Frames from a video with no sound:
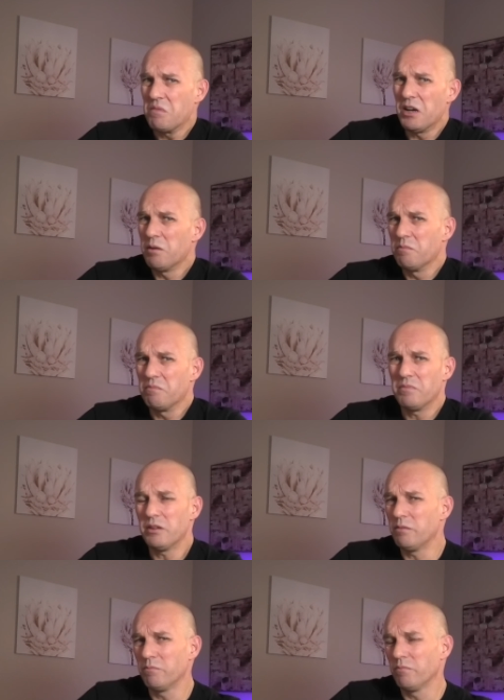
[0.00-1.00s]
um,
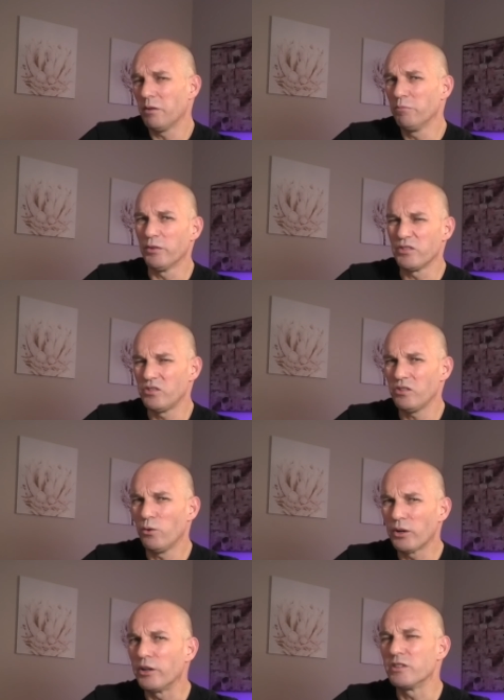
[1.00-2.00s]
I'm, um, I'm not
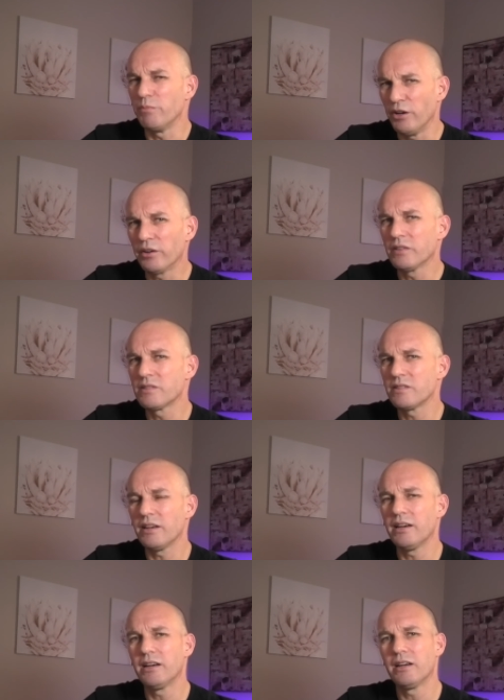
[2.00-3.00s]
sold on it to be honest.
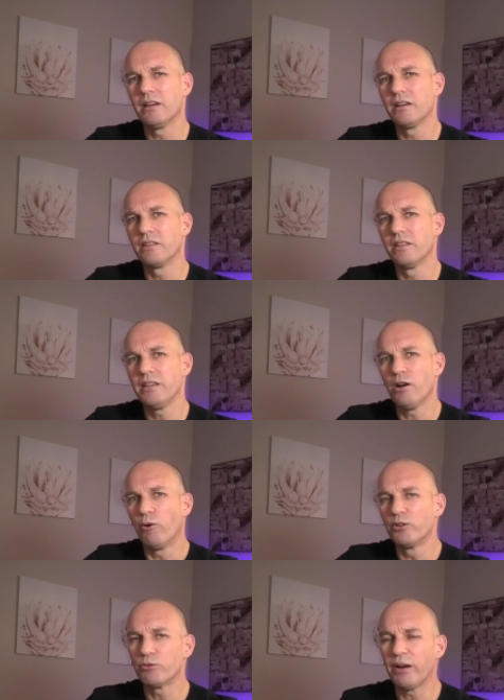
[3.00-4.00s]
Uh, the
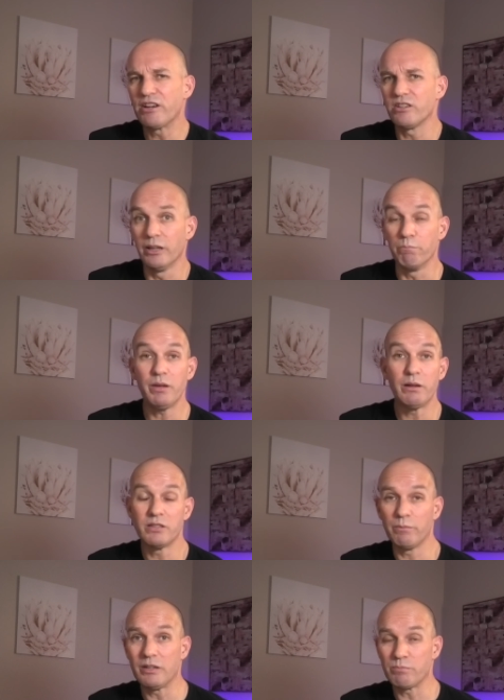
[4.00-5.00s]
whole direction that
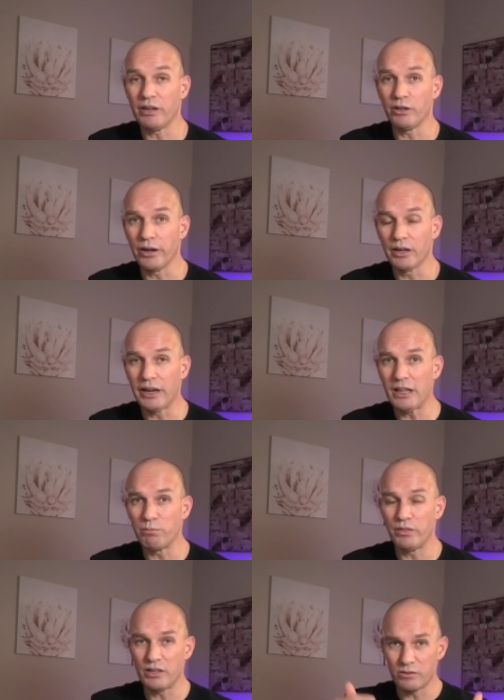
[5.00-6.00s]
BMW has been going lately
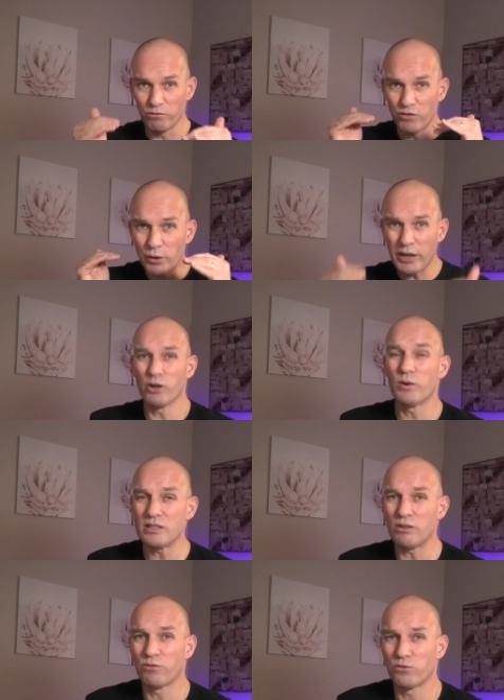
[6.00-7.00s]
with its very
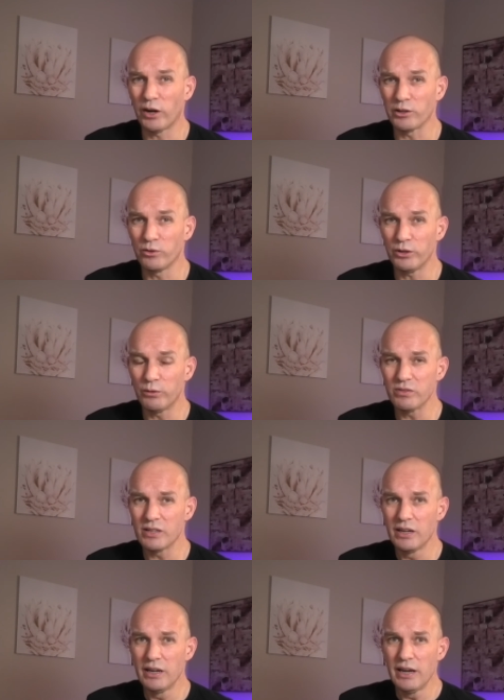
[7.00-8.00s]
aggressive front grills
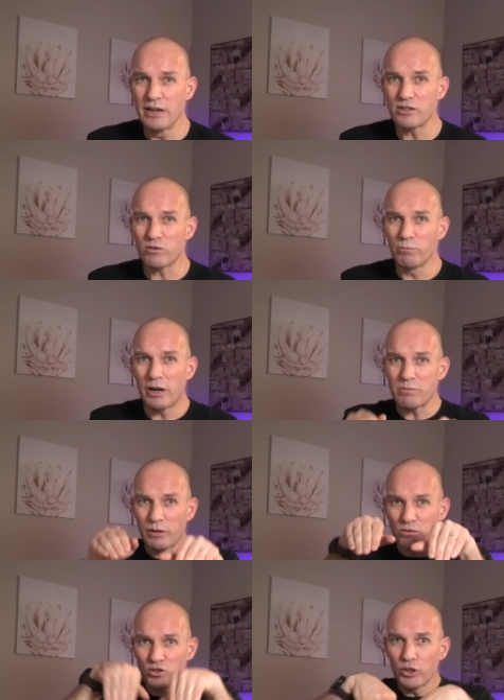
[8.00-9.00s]
just reminds me
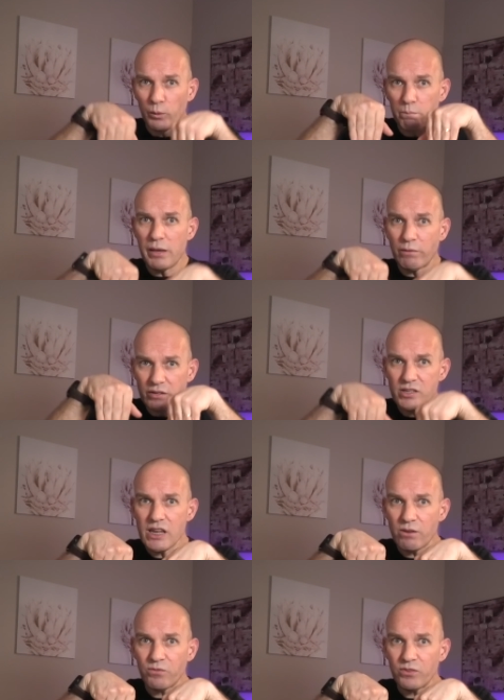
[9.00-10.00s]
of two little beaver
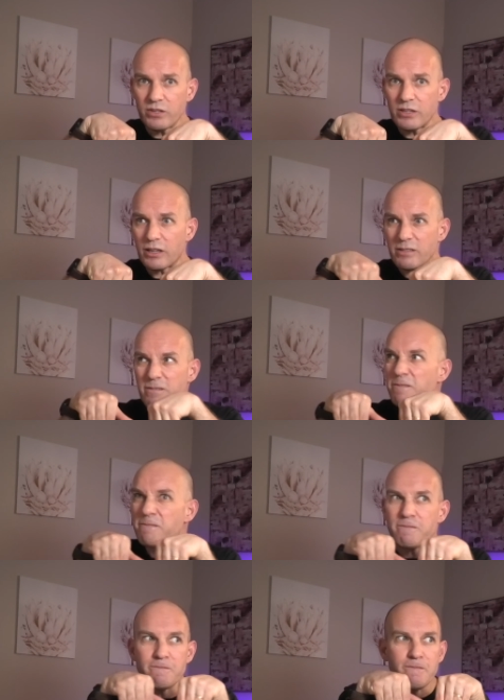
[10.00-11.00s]
teeth.
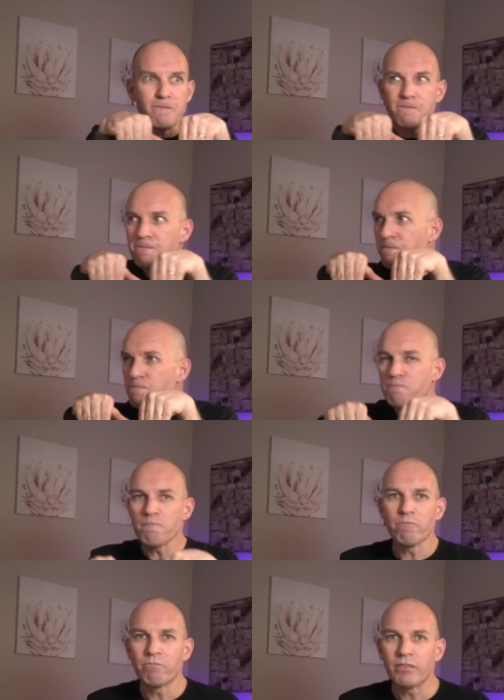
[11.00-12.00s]
Mm,
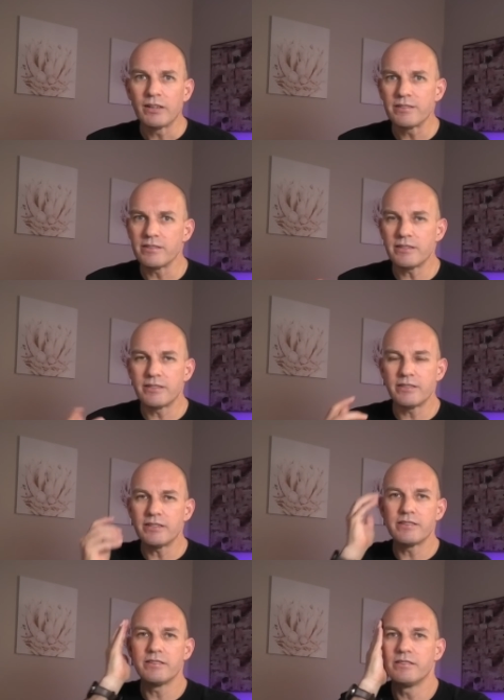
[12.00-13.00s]
it's, it's,
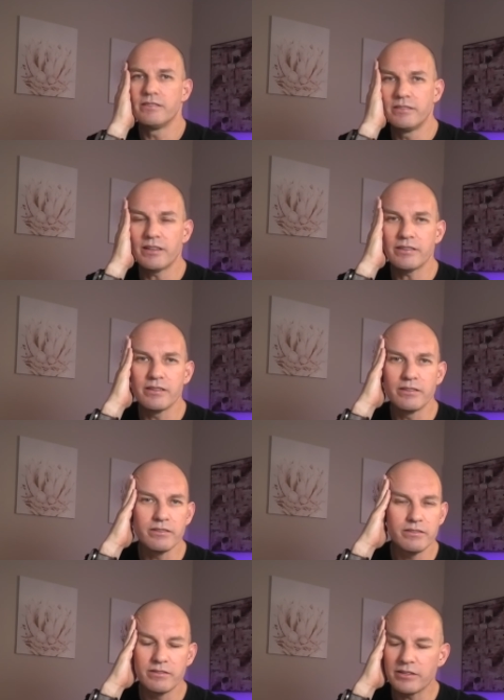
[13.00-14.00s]
it's
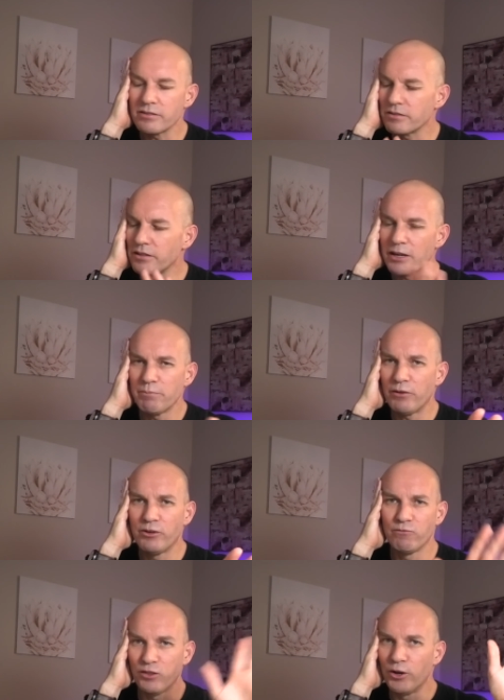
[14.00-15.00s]
doesn't doesn't get me
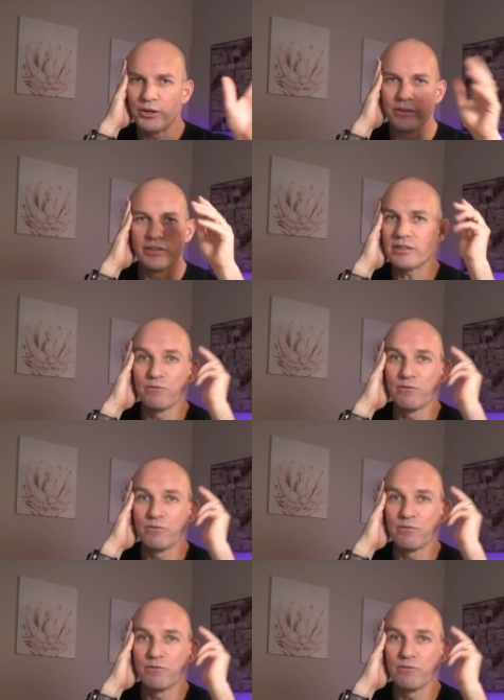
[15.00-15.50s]
floated doesn't